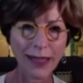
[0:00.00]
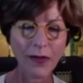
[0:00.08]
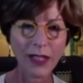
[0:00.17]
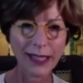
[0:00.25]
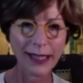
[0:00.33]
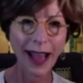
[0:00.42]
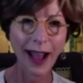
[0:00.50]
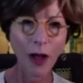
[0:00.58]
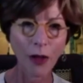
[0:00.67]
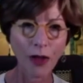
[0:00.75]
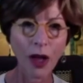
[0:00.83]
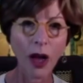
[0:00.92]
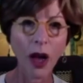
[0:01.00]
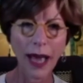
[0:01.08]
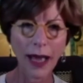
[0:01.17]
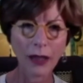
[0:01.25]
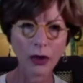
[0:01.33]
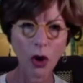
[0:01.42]
in the South. We
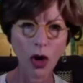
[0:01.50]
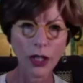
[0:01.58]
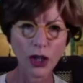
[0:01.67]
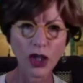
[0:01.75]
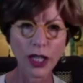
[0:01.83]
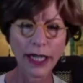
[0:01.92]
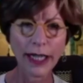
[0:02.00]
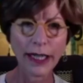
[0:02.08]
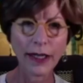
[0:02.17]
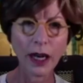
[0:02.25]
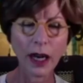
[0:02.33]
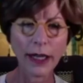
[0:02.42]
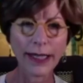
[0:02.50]
had a launch in